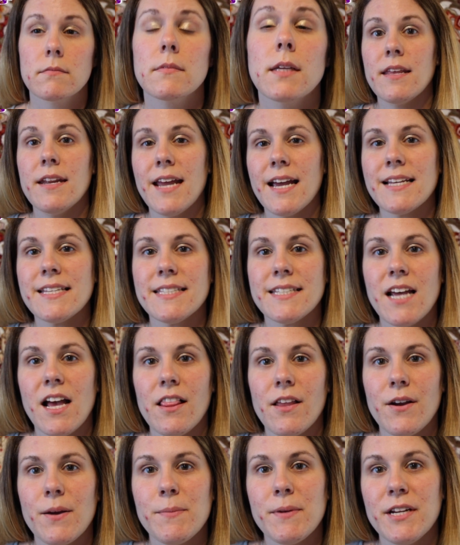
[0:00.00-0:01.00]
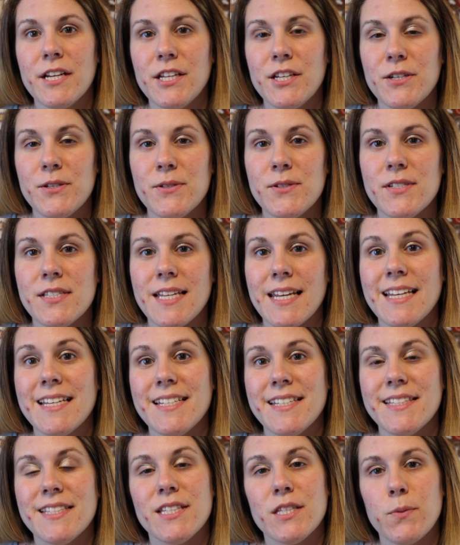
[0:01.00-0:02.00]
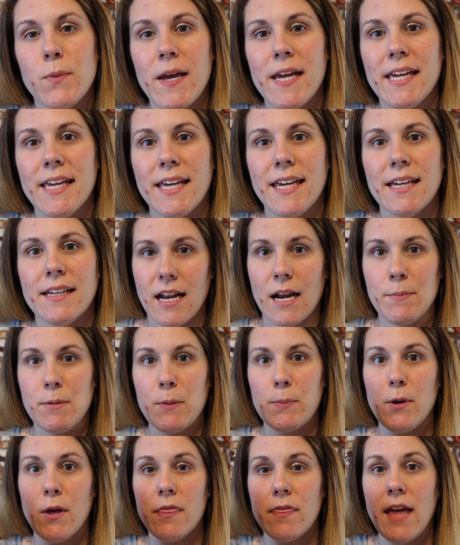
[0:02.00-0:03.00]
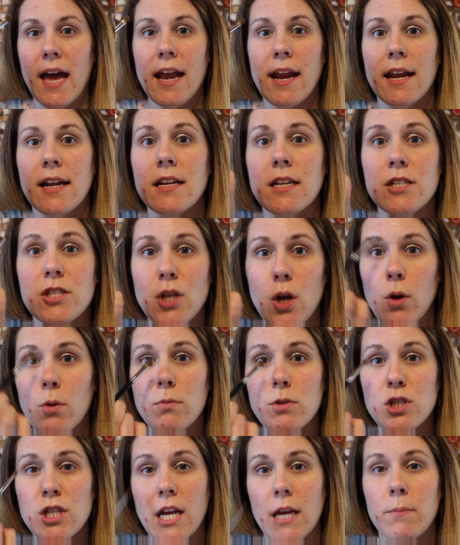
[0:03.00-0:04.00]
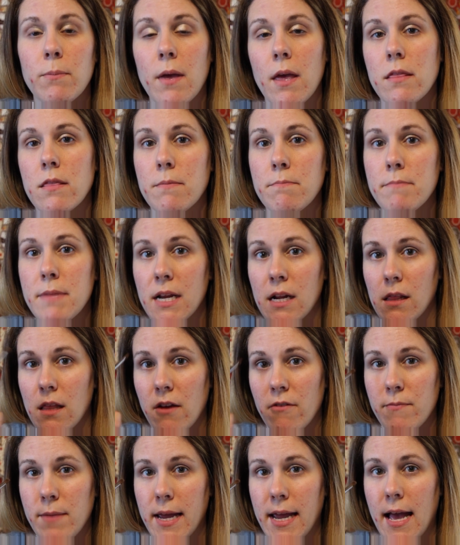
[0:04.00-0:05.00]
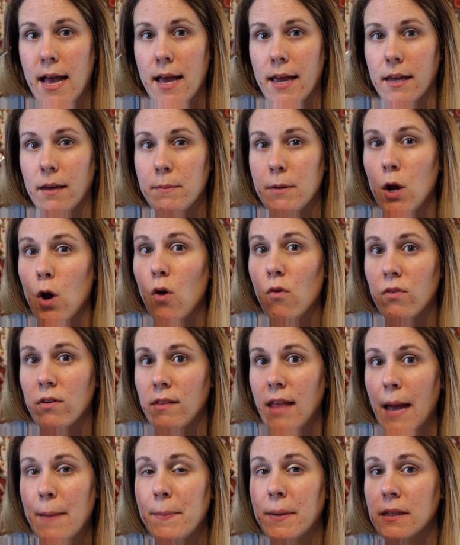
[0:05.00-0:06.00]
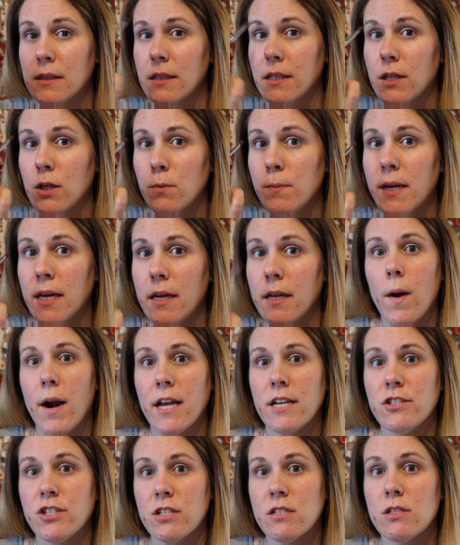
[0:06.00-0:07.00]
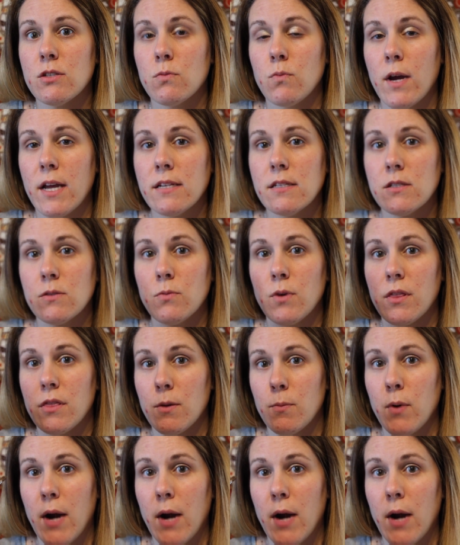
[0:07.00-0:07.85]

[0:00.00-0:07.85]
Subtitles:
The next color I'm going to use is Swanky, and I'm going to put that in a dome shape in the middle of my eye. I'm going to overlap a little bit where I just went with the